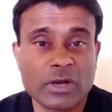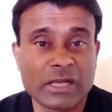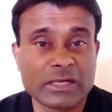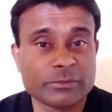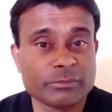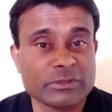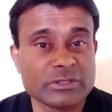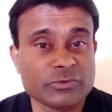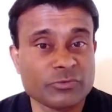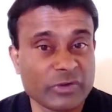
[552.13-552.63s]
I'll
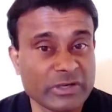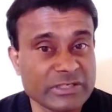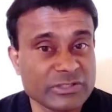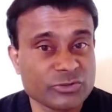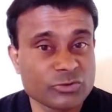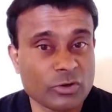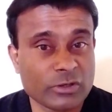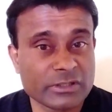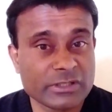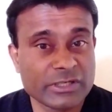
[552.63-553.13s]
be very
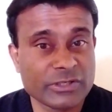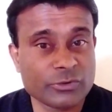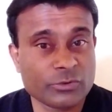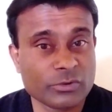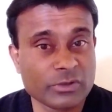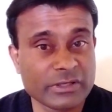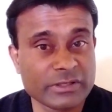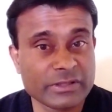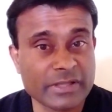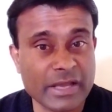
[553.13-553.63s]
shortly
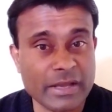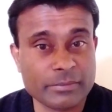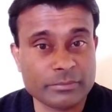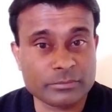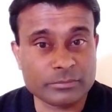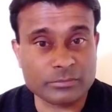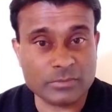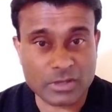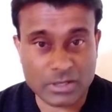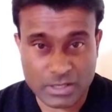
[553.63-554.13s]
rolling
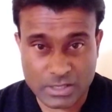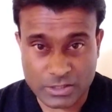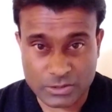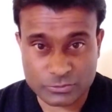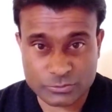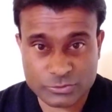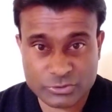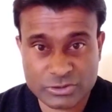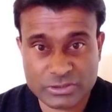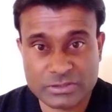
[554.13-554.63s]
them
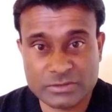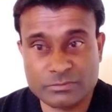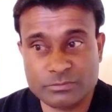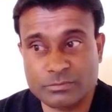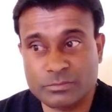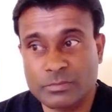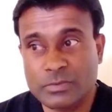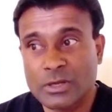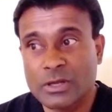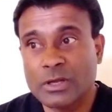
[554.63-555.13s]
out and